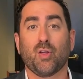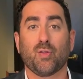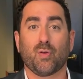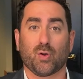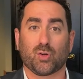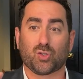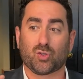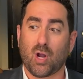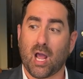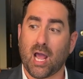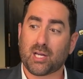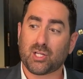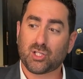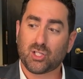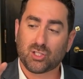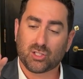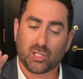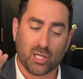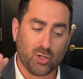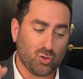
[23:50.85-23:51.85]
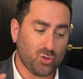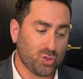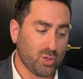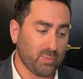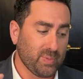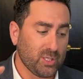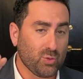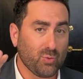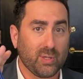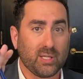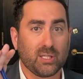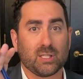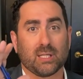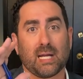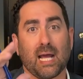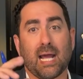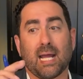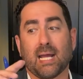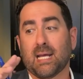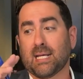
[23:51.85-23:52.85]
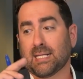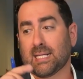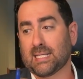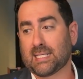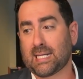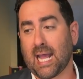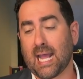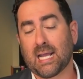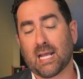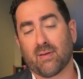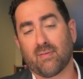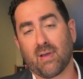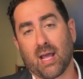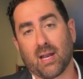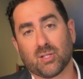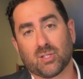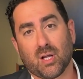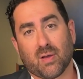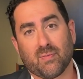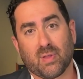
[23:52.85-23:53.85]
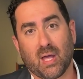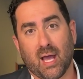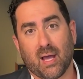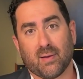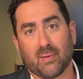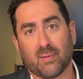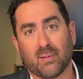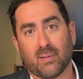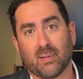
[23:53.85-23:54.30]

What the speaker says: There are strategies that you should be doing today to take advantage of that.